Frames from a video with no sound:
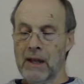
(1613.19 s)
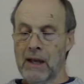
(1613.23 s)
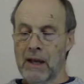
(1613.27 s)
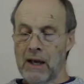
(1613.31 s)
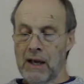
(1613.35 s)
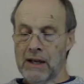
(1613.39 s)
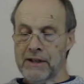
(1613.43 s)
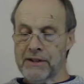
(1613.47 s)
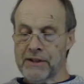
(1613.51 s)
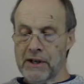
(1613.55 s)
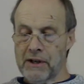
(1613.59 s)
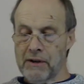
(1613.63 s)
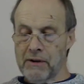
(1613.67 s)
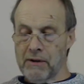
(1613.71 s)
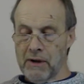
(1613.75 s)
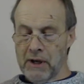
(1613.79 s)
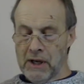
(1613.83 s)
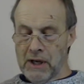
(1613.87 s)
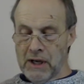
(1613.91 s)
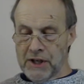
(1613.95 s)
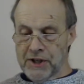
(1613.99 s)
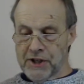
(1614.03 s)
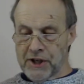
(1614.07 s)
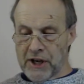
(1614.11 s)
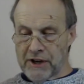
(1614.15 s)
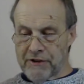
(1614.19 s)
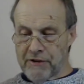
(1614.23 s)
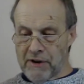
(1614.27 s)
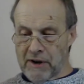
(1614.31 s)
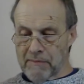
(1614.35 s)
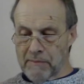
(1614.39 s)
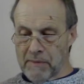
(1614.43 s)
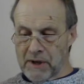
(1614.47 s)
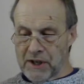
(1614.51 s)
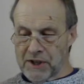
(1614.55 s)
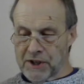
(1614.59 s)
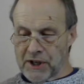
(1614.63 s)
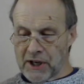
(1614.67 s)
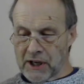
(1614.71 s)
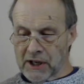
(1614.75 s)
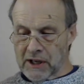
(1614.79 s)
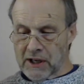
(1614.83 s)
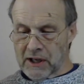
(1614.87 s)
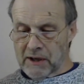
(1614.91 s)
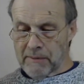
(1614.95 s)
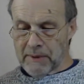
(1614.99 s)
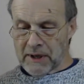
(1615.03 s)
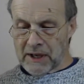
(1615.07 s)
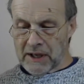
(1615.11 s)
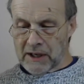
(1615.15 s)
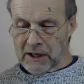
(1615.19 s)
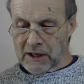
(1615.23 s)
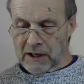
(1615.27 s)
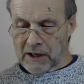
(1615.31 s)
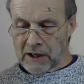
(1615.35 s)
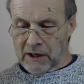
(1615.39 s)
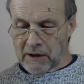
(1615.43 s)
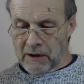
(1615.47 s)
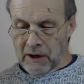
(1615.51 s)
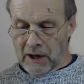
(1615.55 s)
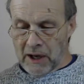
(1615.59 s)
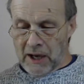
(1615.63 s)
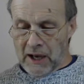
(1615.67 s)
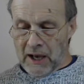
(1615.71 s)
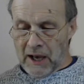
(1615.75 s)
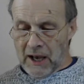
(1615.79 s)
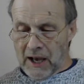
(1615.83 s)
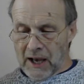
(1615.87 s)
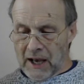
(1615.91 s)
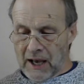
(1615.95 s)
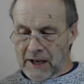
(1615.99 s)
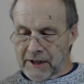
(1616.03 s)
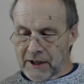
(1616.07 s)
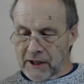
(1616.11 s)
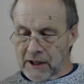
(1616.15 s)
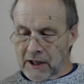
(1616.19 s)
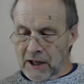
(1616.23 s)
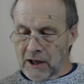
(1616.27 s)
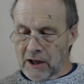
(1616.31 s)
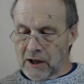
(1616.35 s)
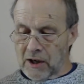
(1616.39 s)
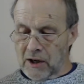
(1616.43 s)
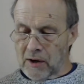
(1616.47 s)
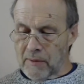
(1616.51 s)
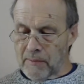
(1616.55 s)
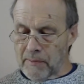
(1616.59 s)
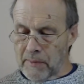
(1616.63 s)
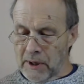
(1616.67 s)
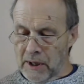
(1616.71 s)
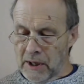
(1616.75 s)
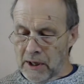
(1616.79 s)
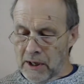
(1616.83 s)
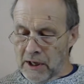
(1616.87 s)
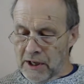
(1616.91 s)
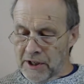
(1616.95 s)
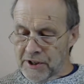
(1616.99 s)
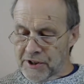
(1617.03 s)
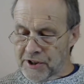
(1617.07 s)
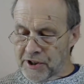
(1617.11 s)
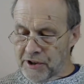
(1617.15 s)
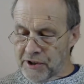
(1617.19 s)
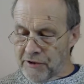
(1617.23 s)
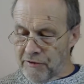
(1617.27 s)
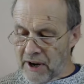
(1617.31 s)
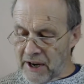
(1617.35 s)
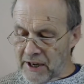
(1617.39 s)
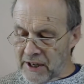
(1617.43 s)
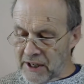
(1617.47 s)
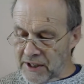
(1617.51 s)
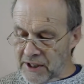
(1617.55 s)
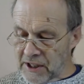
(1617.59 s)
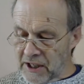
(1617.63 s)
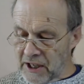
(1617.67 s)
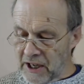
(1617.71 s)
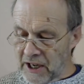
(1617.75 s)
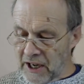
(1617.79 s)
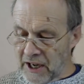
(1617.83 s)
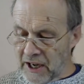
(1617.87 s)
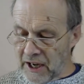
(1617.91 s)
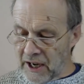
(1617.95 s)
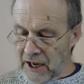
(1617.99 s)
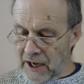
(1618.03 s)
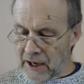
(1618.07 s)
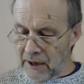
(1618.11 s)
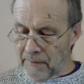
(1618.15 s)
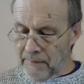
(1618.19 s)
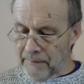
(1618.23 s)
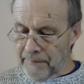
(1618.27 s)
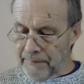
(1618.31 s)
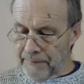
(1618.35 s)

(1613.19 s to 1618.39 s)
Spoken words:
And so Shadrach, Meshach, and Abednego had a calm serenity here.